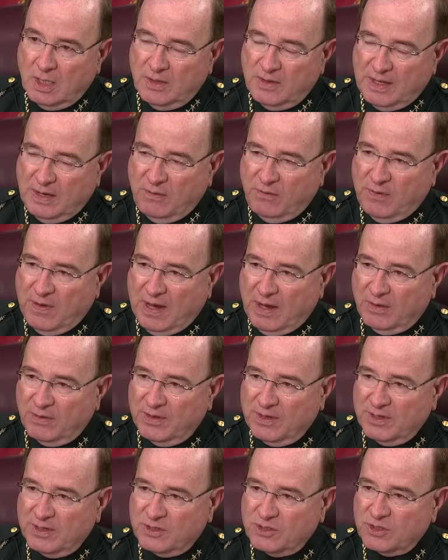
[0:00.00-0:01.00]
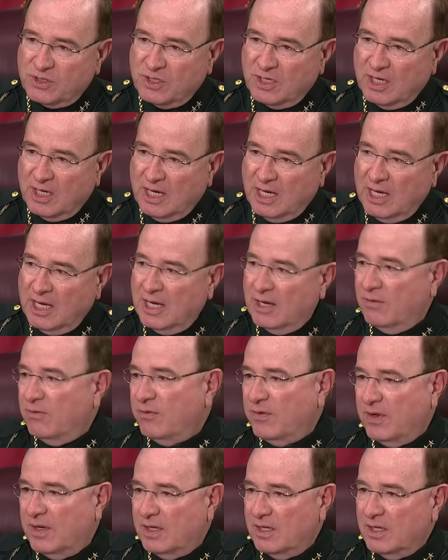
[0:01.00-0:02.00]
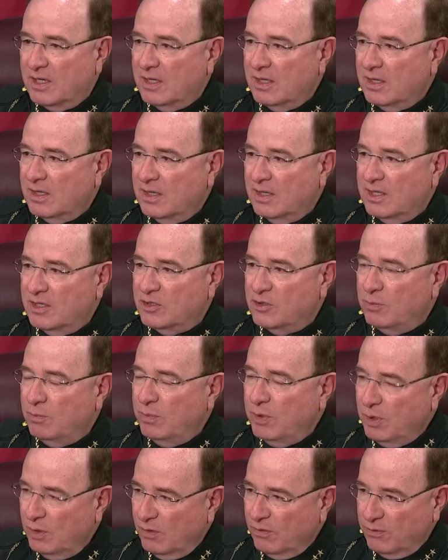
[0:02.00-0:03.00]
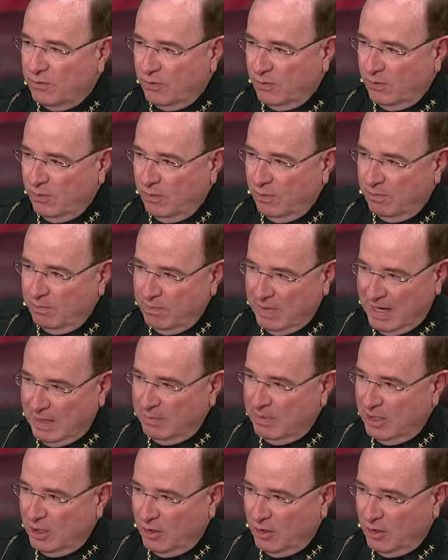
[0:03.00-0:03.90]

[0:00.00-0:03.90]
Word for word: They found this infant, this beautiful baby